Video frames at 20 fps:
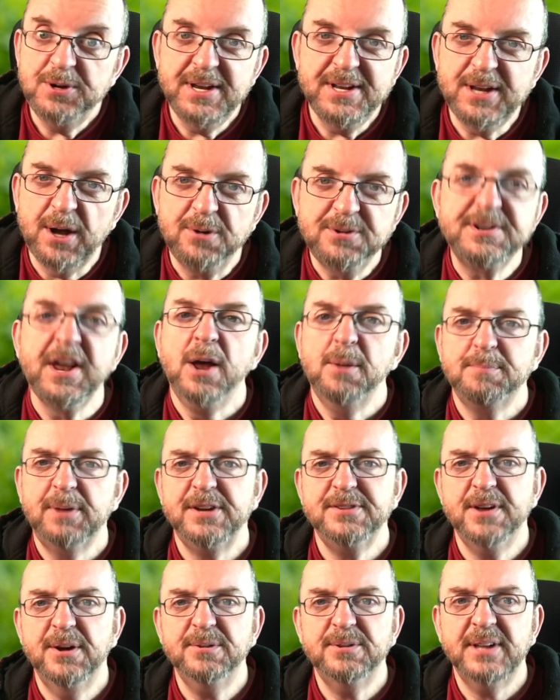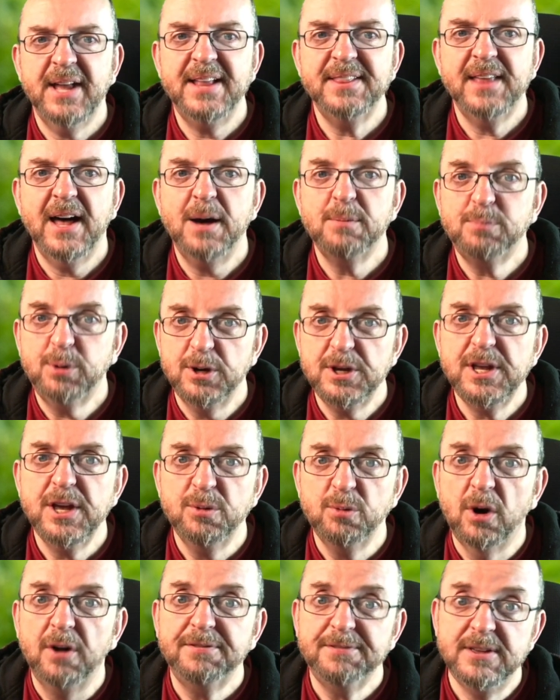you don't. But don't let that put
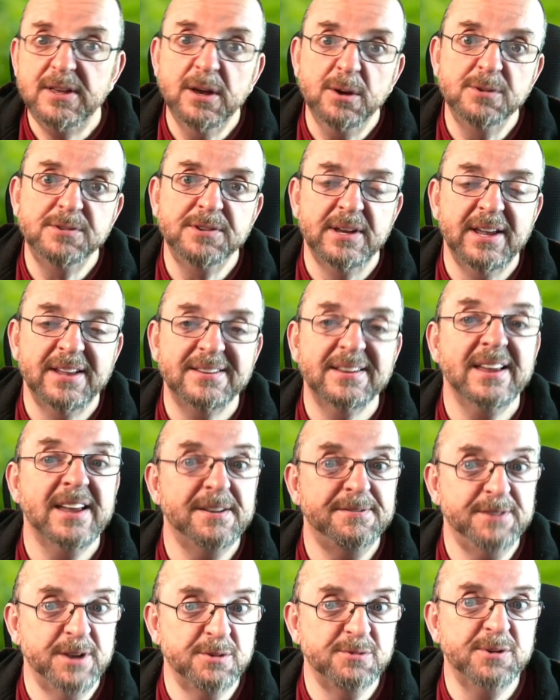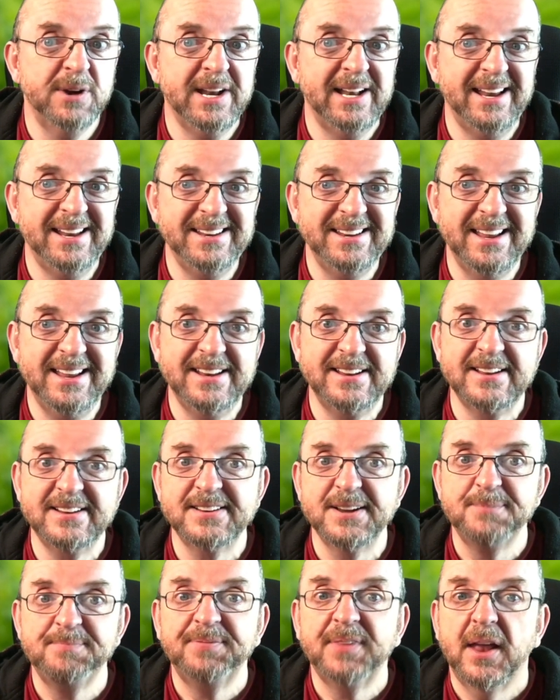you off using it if you really need it.